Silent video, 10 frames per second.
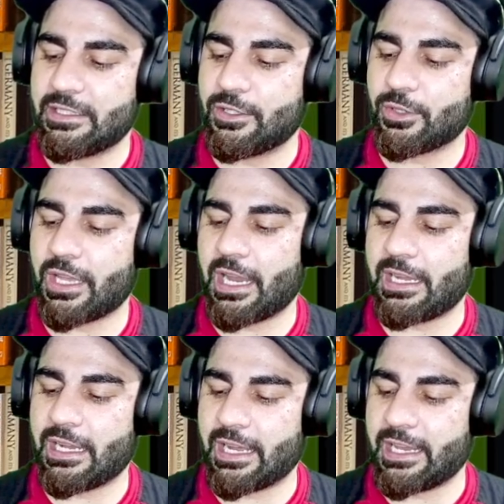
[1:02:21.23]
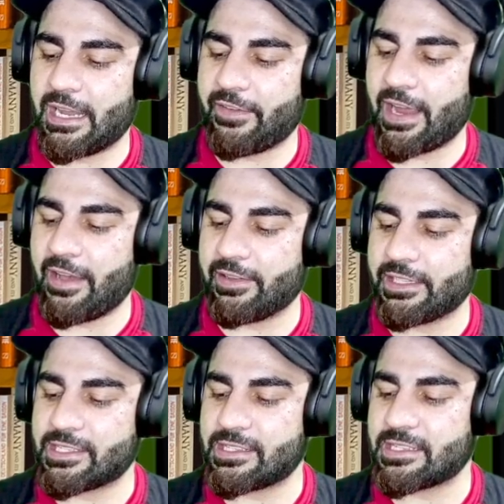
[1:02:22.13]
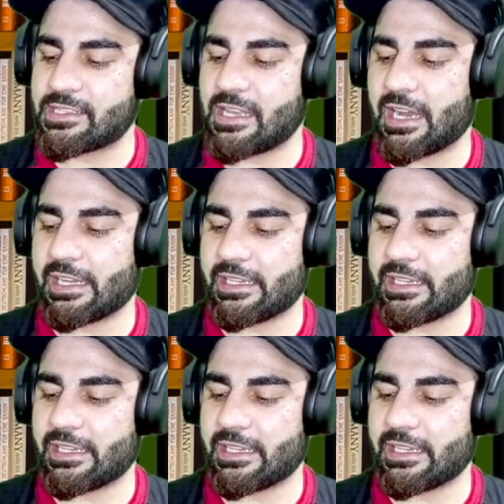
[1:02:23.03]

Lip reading: Okay, and again, if I have this is the height.